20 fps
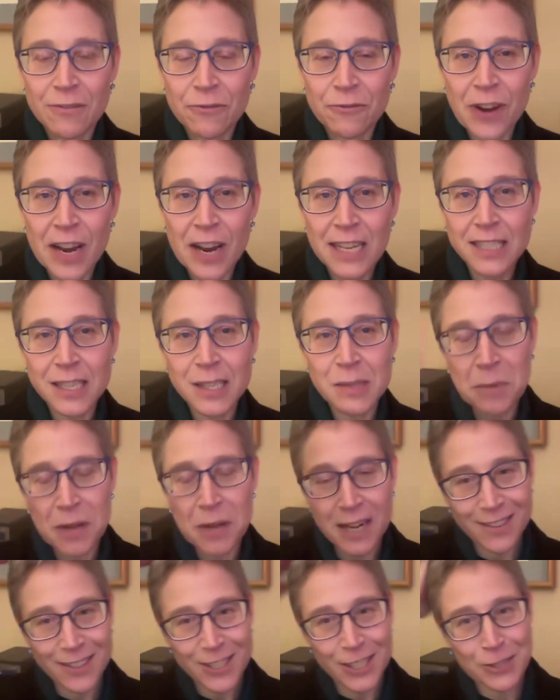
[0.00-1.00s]
phrases,
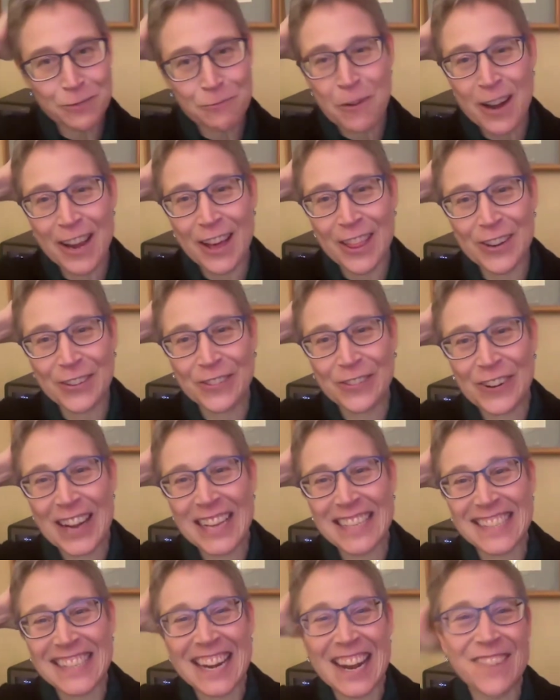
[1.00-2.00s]
but just one other
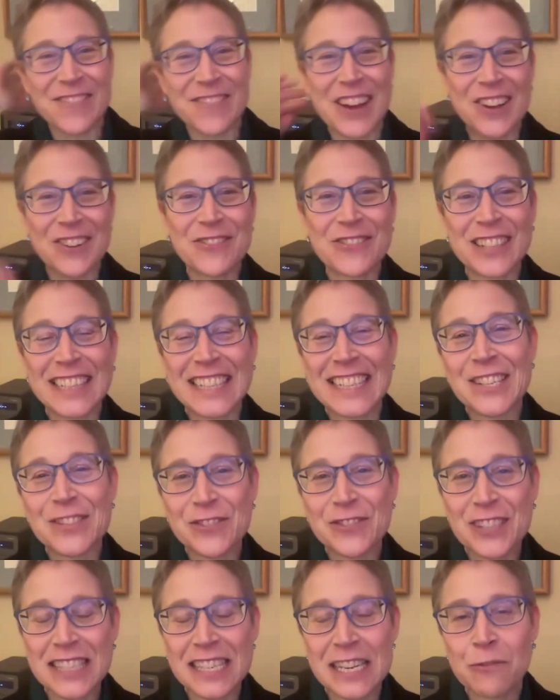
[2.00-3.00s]
phrase that I found really
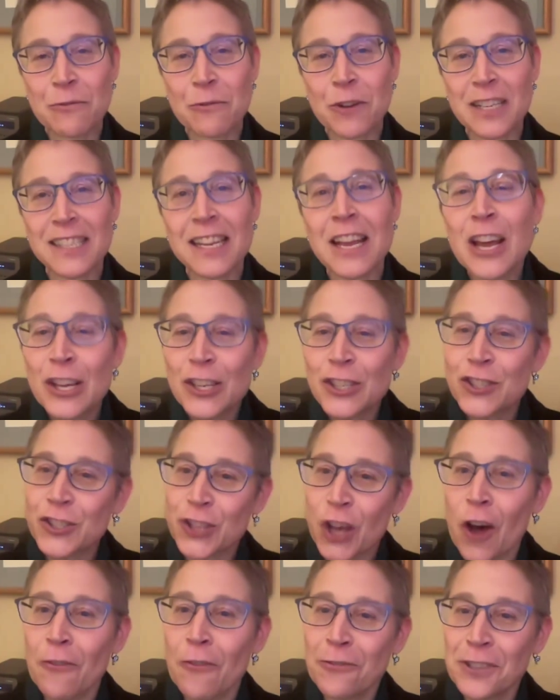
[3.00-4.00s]
interesting was
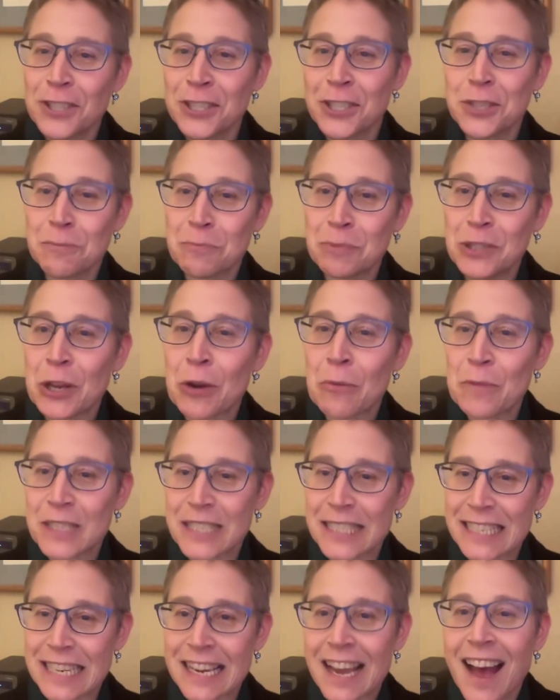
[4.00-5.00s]
soft
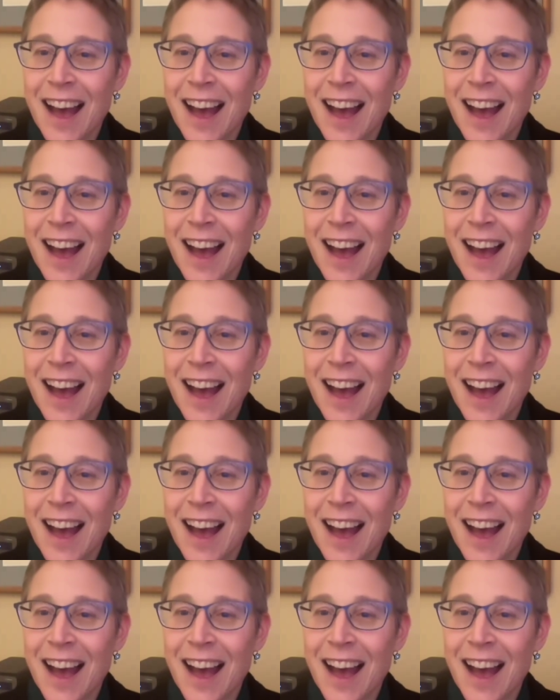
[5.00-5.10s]
diplomacy.